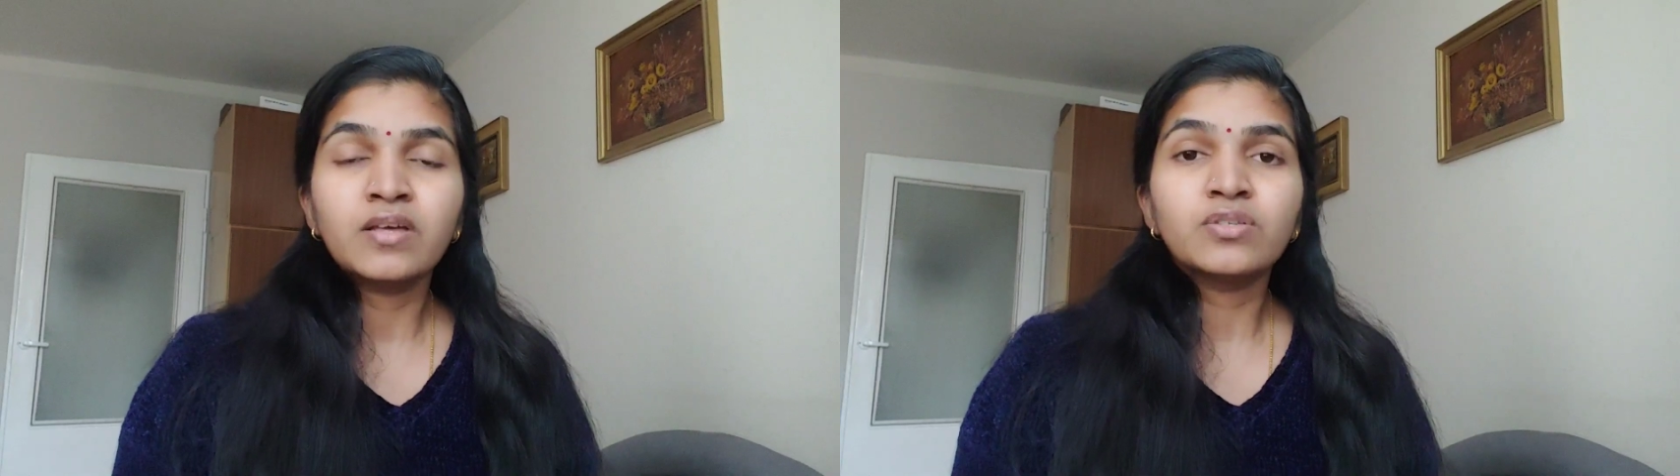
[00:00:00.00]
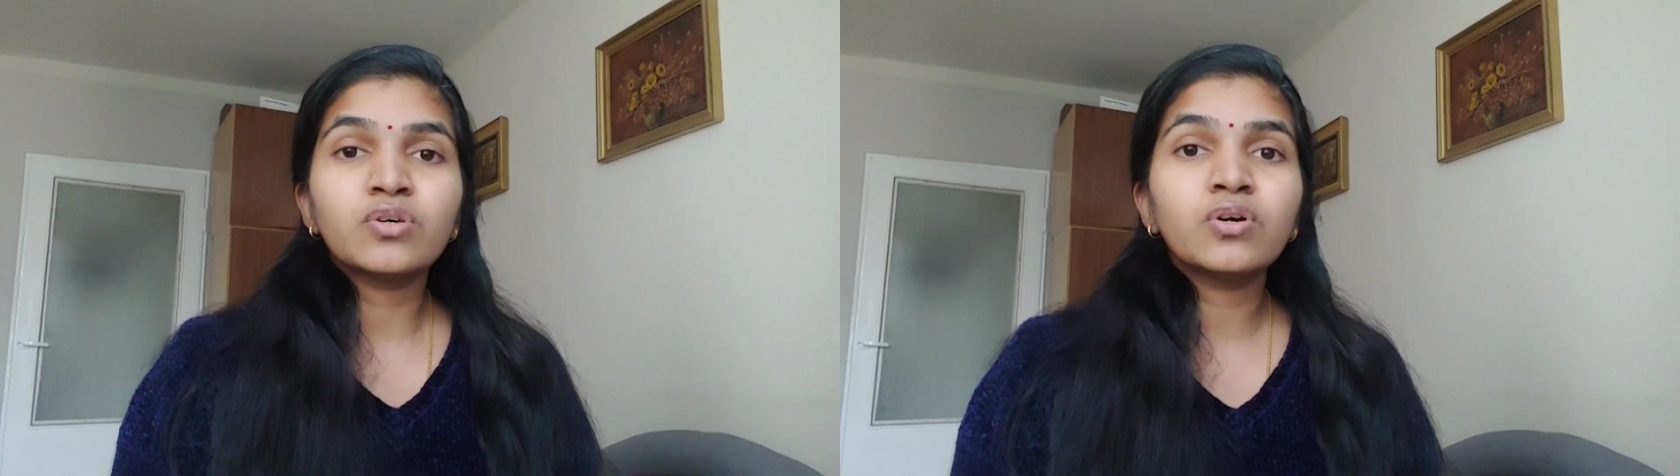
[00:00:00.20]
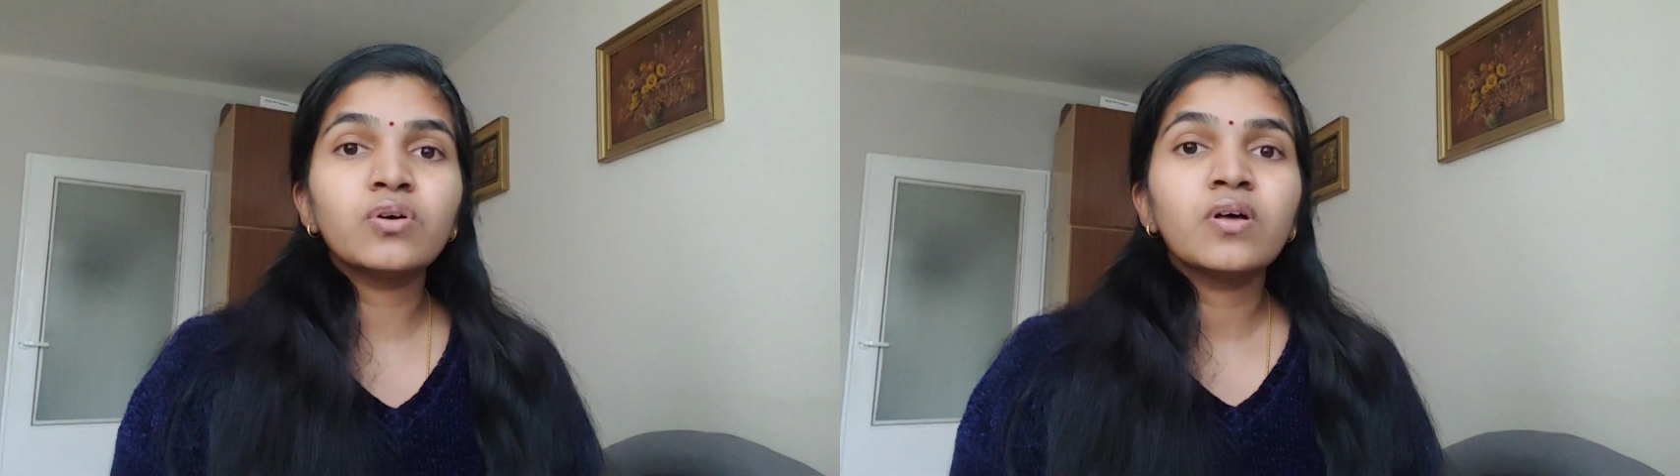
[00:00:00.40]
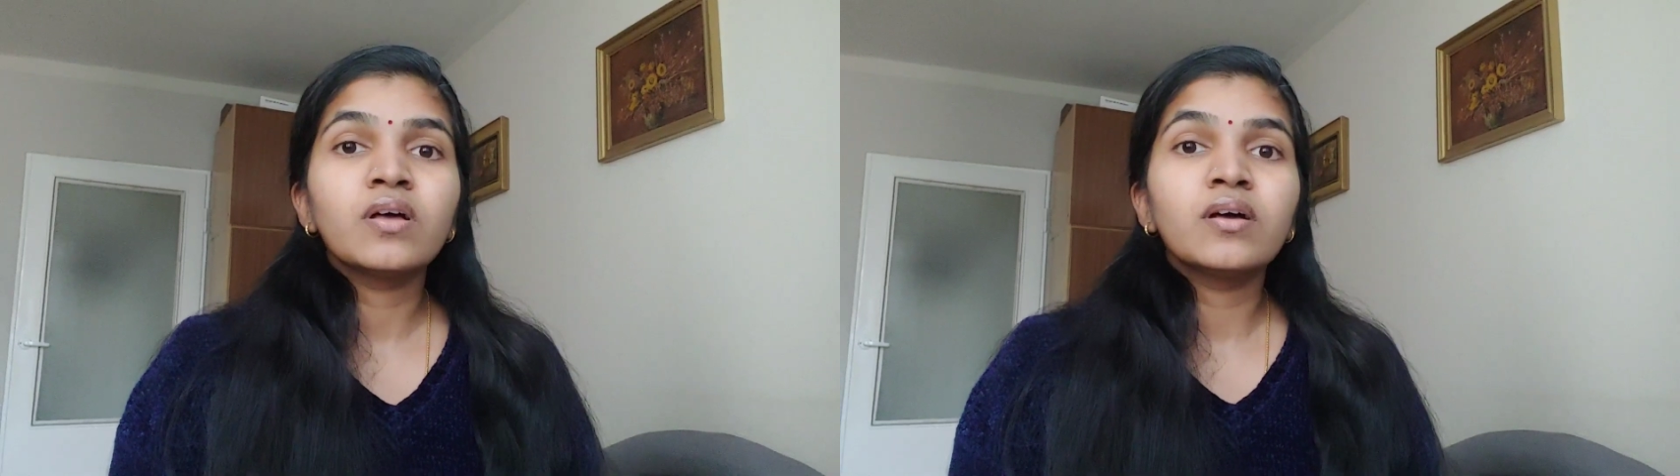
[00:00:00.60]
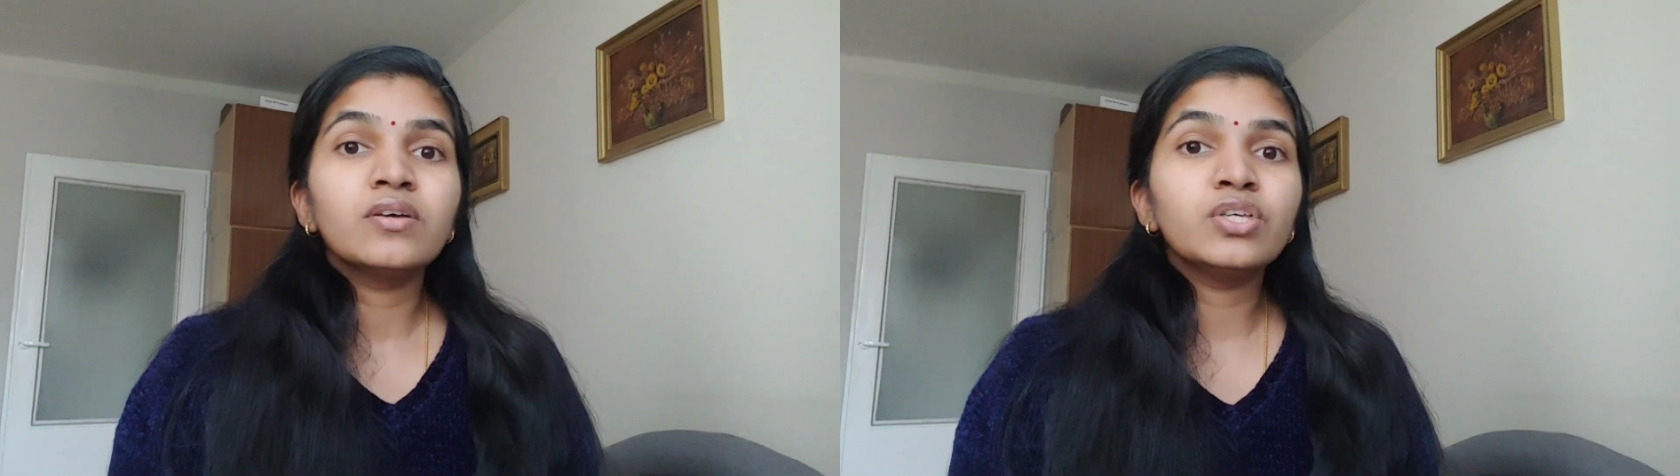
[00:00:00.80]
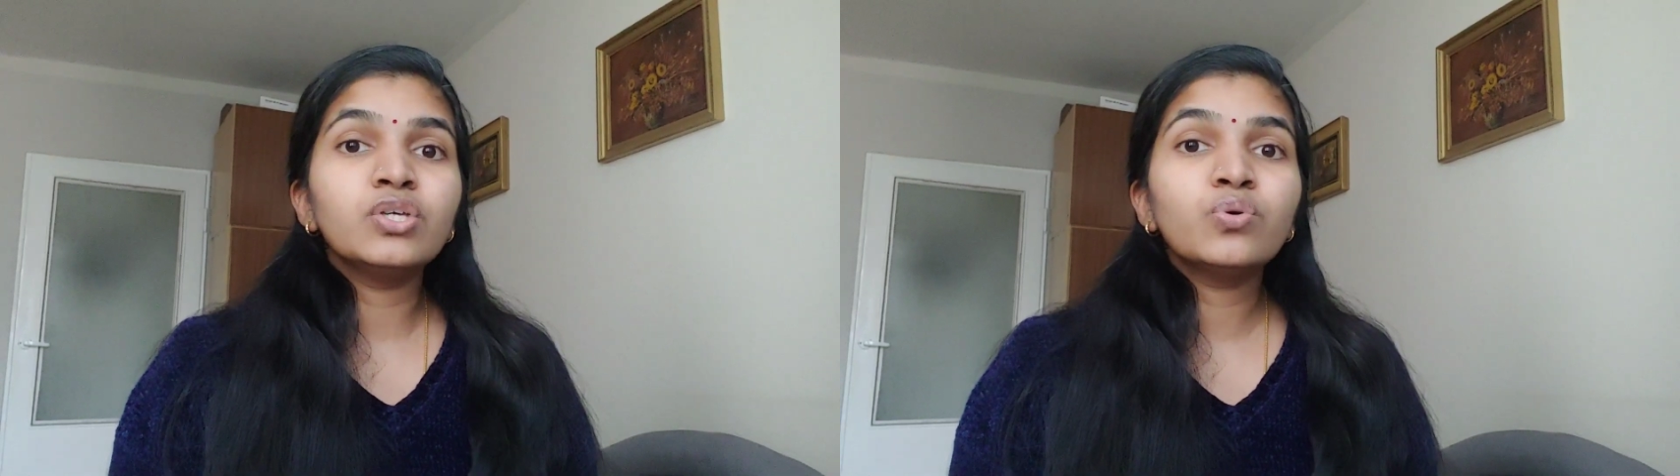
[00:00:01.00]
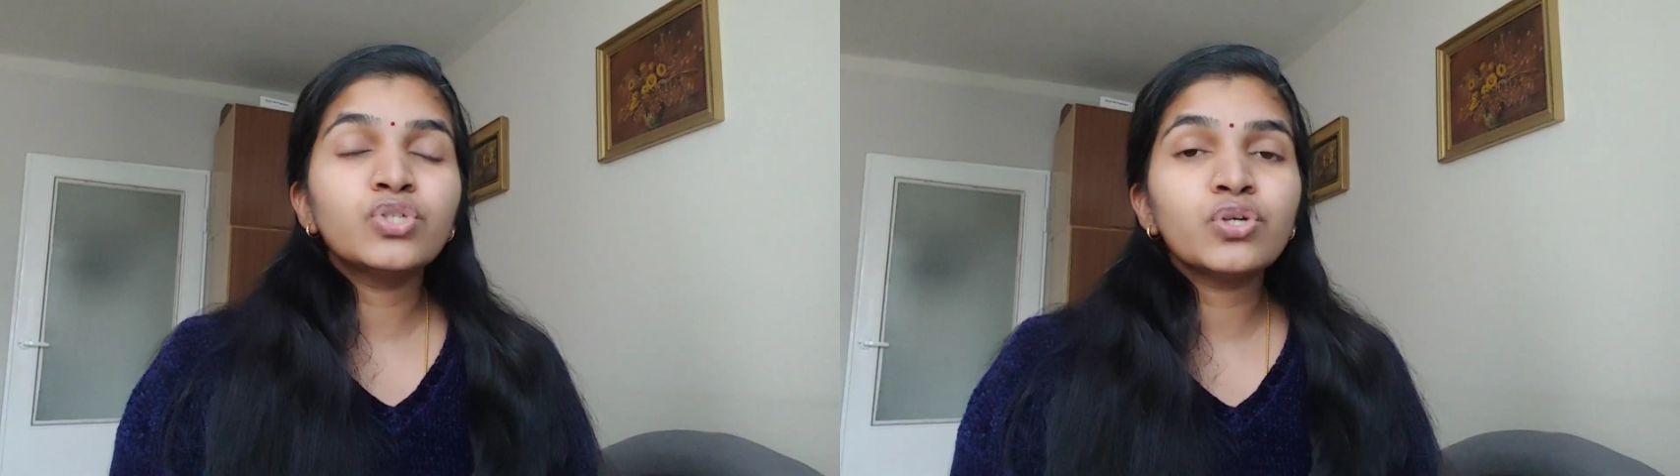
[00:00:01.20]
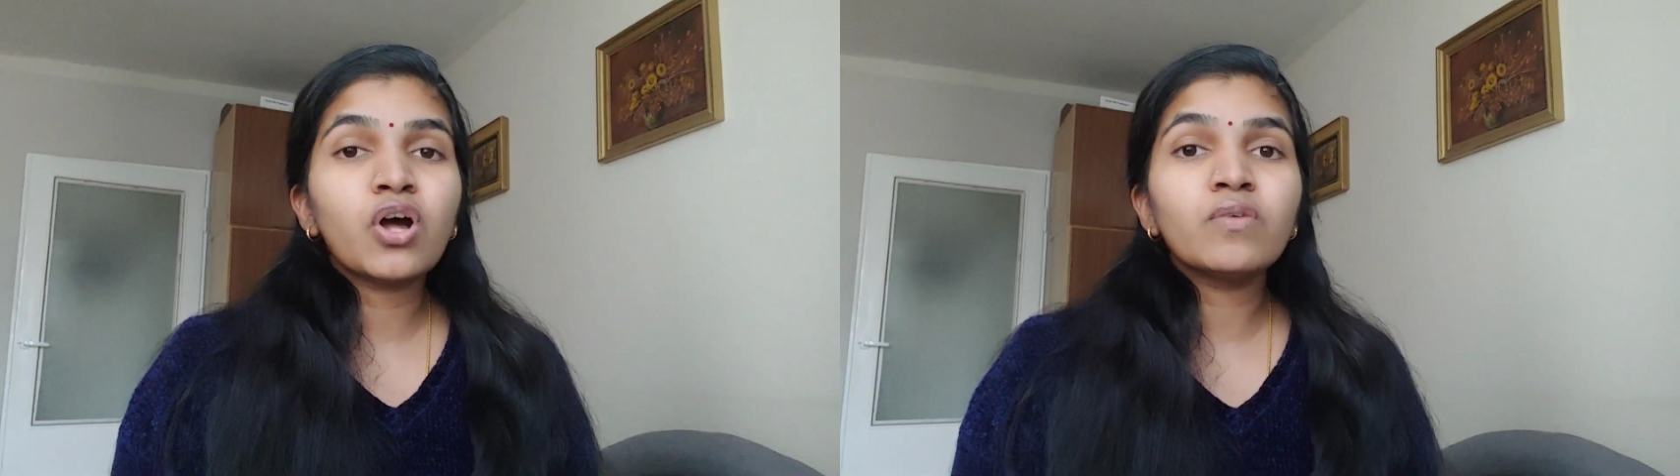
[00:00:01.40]
So you
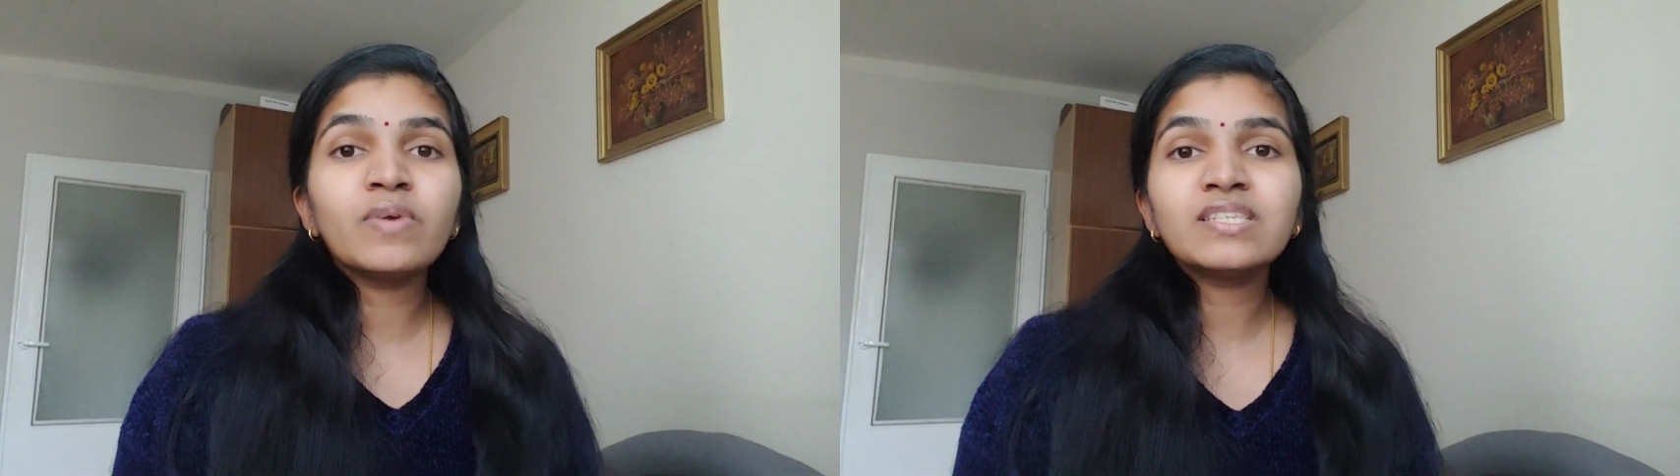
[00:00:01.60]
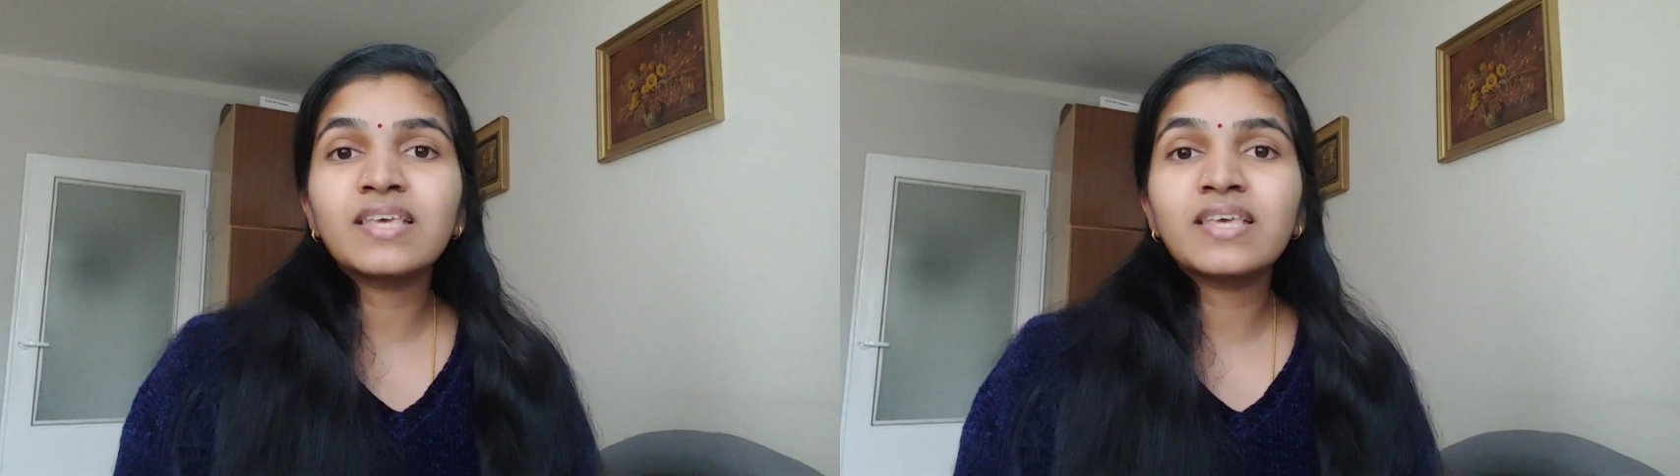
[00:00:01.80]
should always